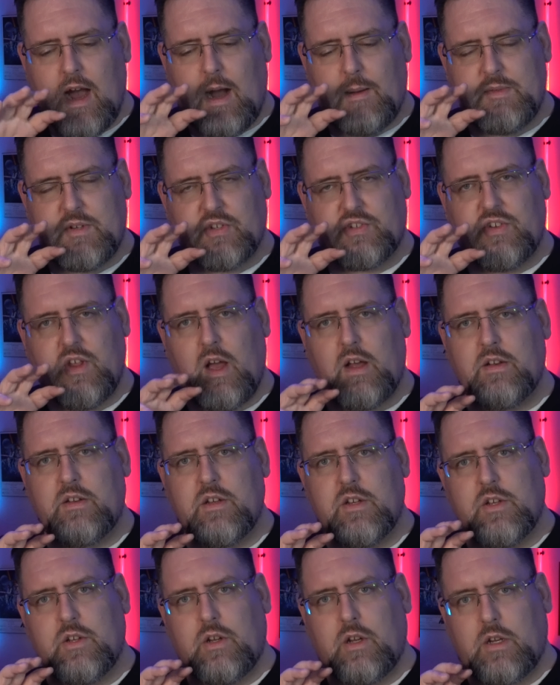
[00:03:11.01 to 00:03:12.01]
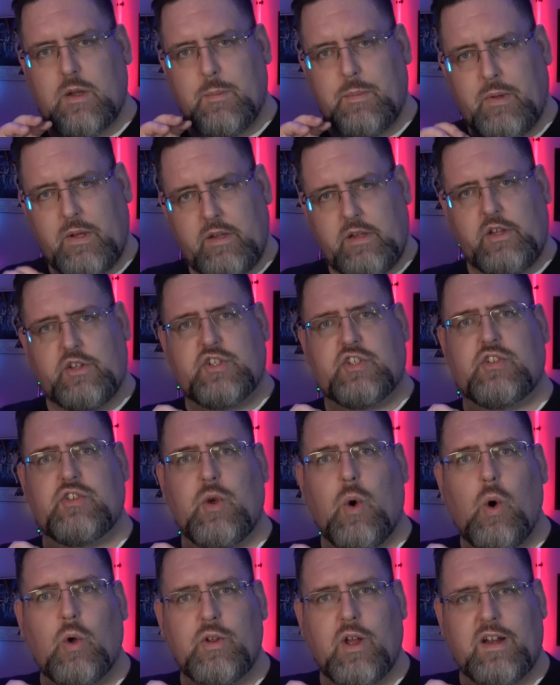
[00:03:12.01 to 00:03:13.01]
I'm just not completely
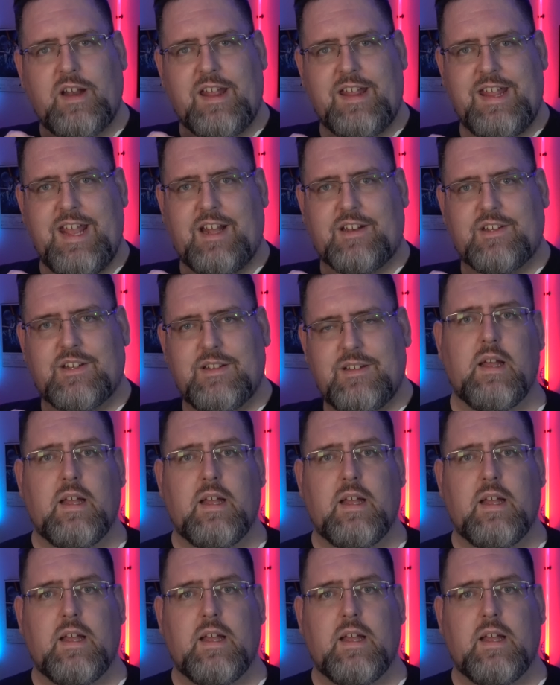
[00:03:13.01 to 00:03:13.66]
sold on it yet.